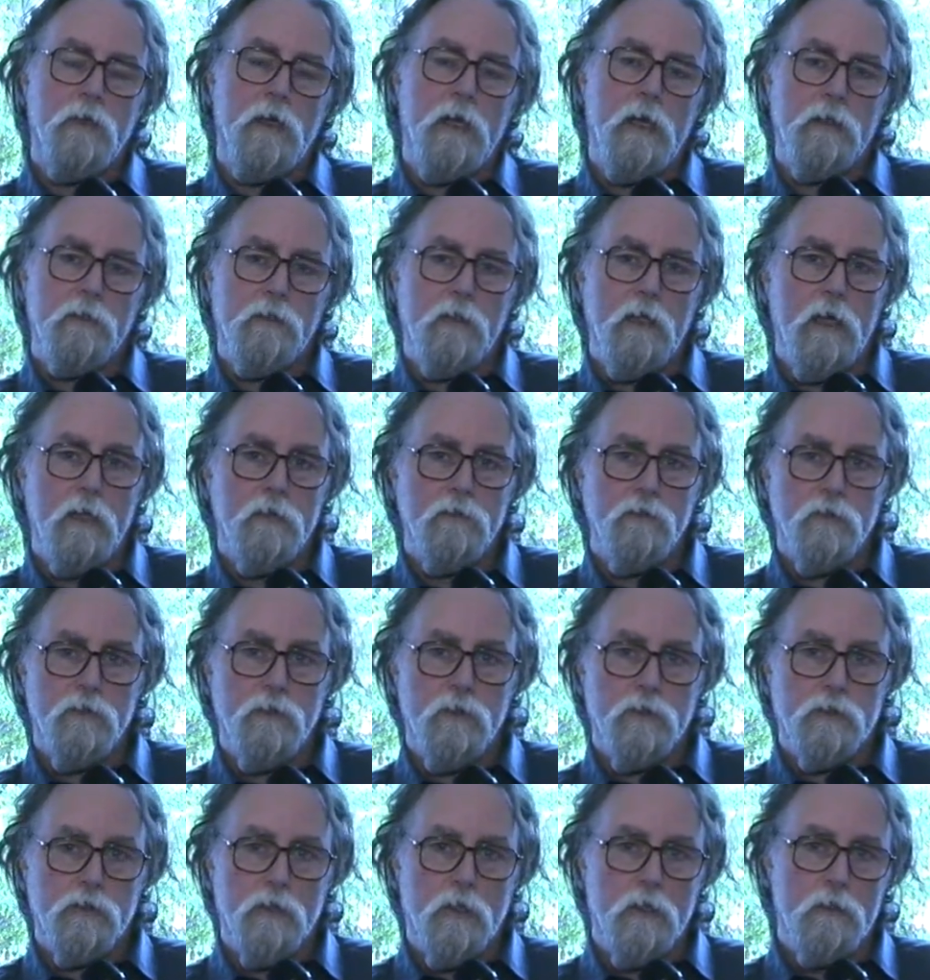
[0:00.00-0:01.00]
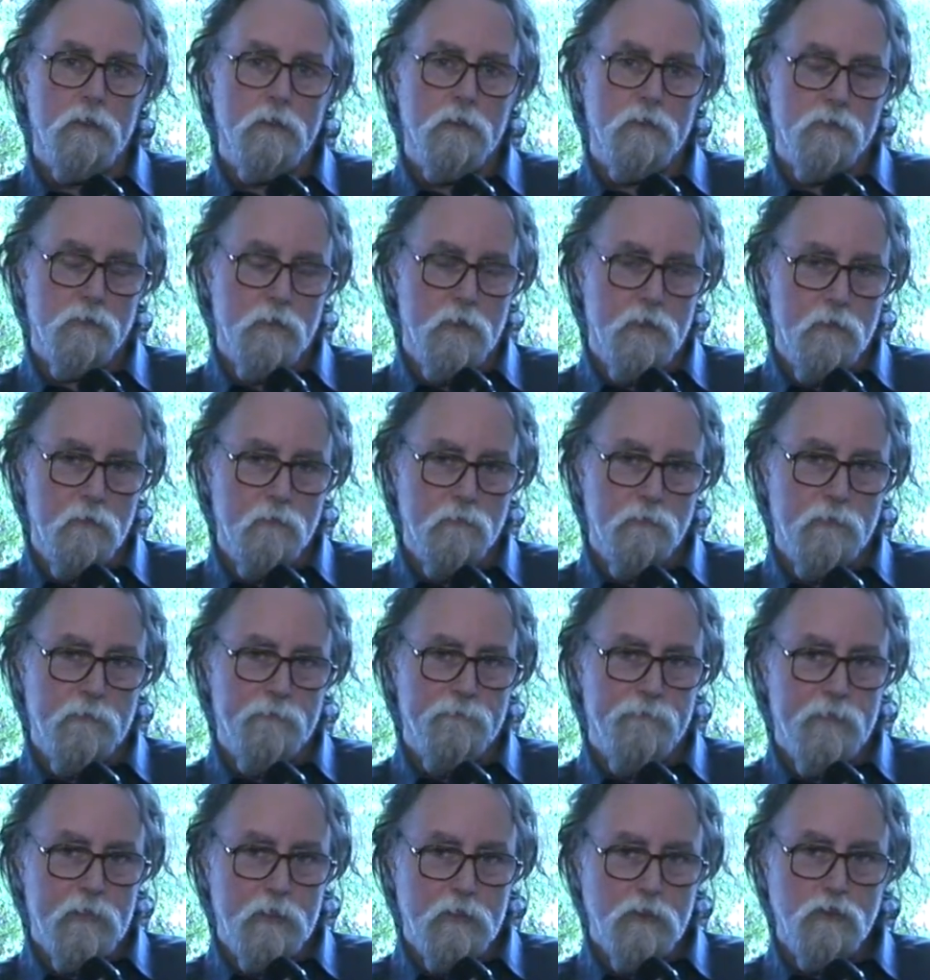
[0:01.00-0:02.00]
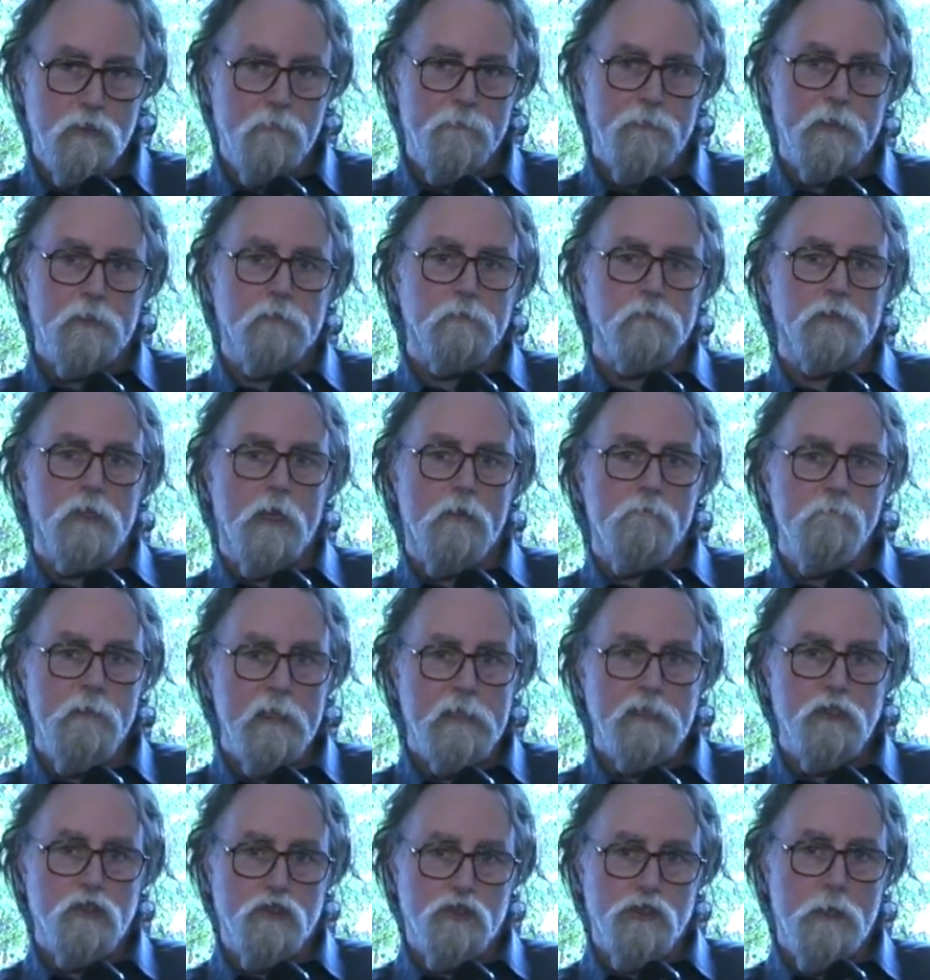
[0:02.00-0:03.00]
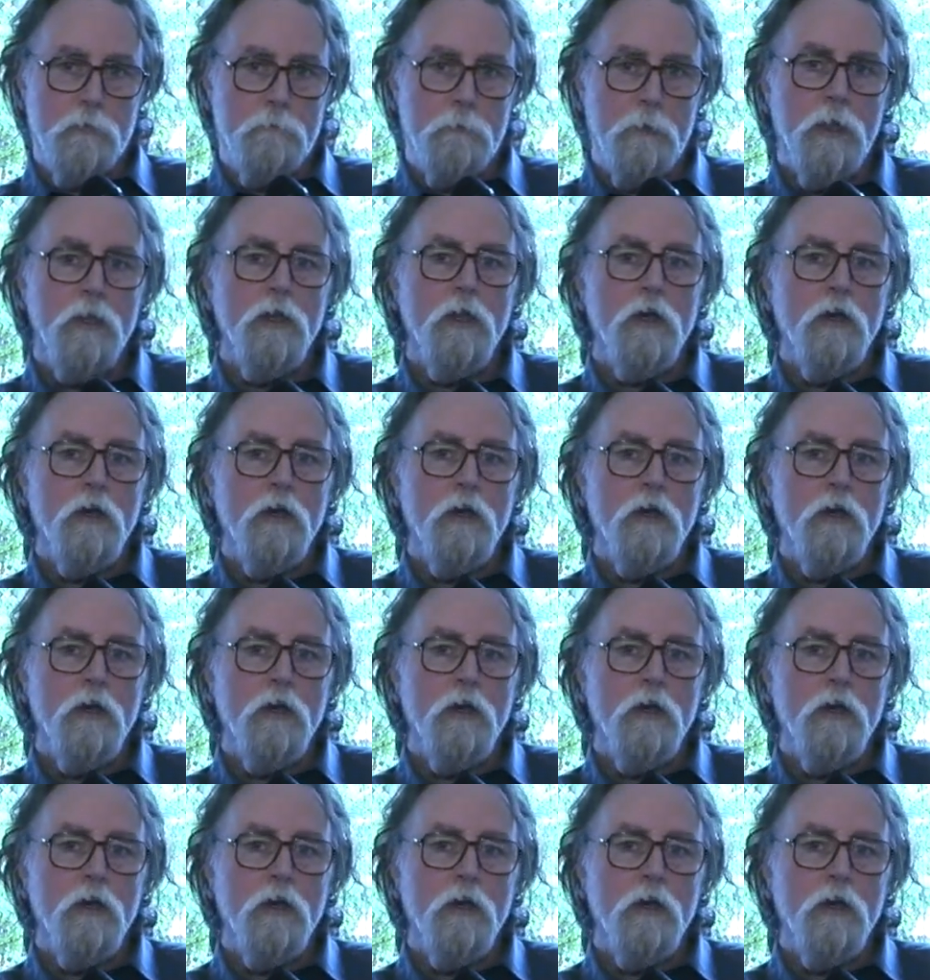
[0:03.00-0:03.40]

the philosophical directorship